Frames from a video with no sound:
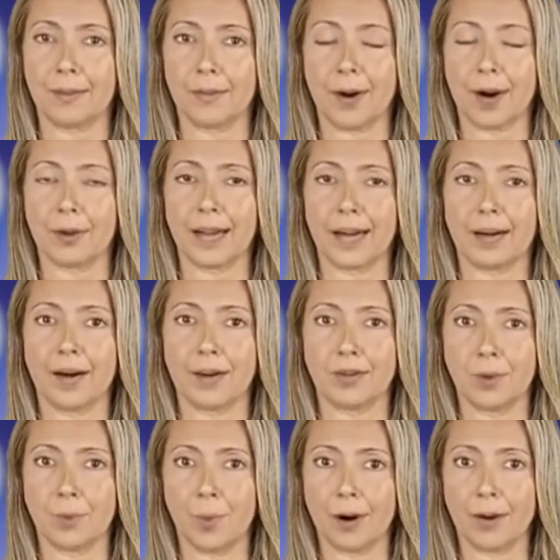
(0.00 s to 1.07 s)
Moving on
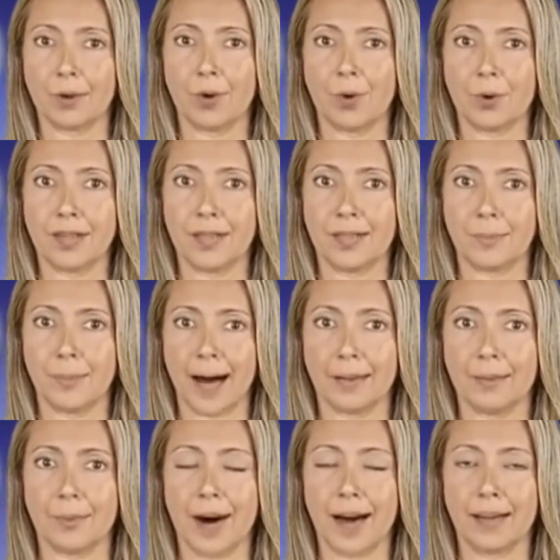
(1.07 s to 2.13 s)
to what causes
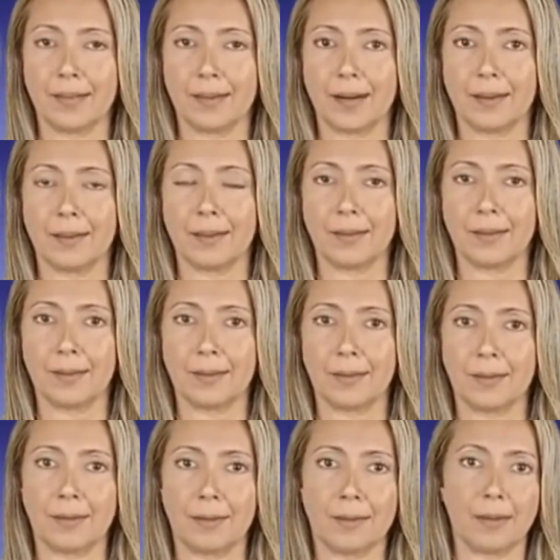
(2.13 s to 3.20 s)
bad breath.
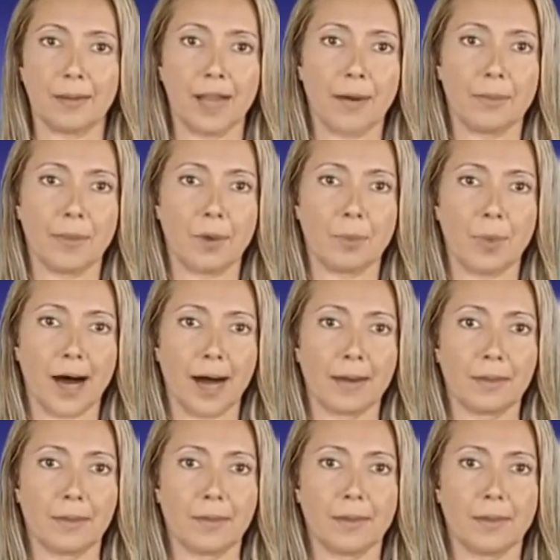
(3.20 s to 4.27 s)
Number
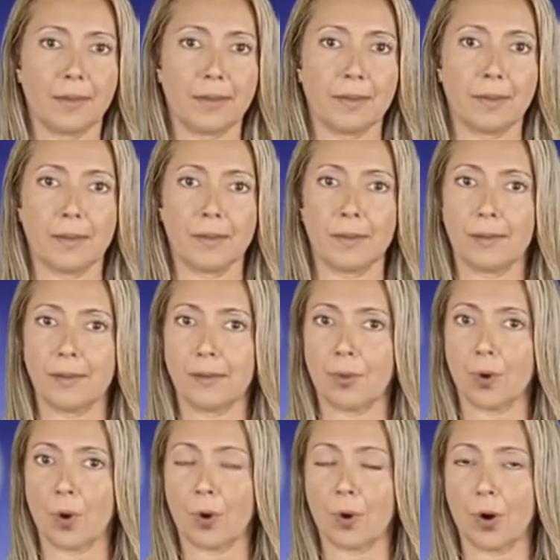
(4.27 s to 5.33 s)
1.
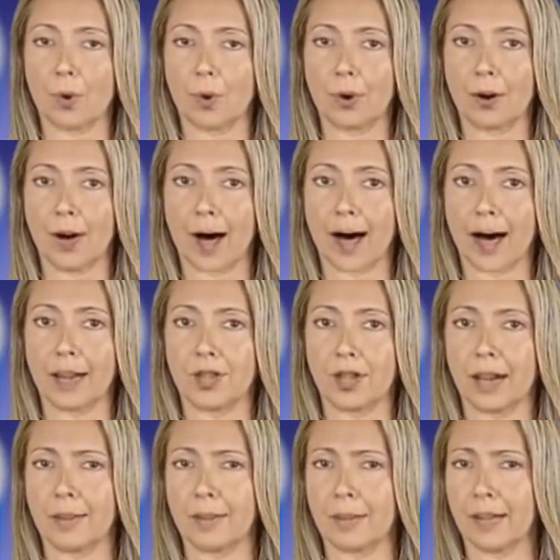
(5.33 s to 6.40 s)
Poor oral
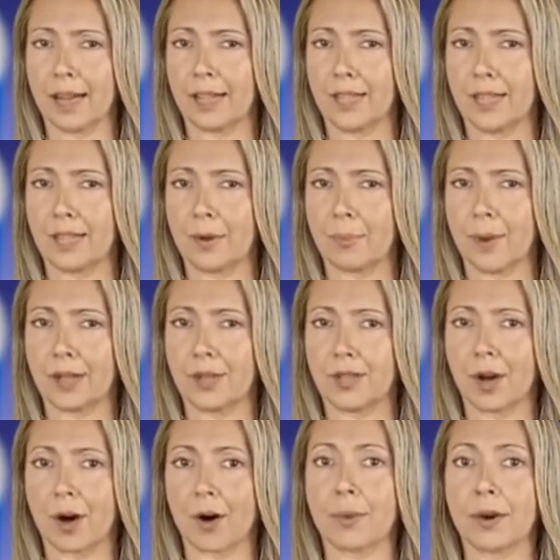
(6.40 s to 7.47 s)
hygiene. This is the
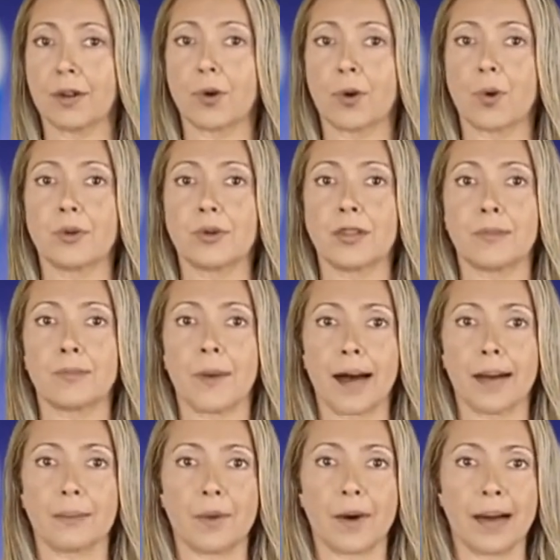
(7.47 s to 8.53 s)
most common cause of
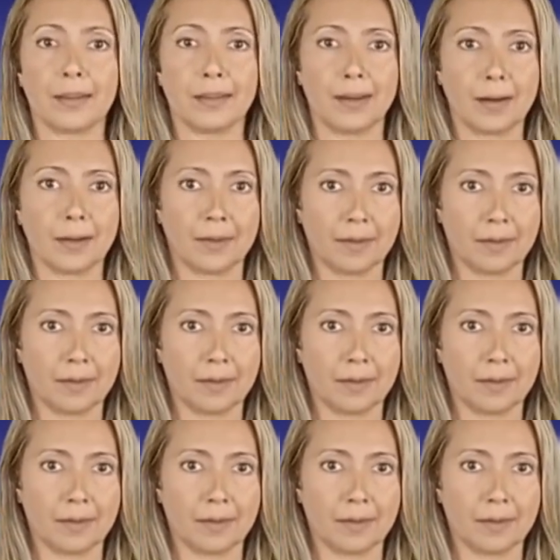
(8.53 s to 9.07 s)
bad breath.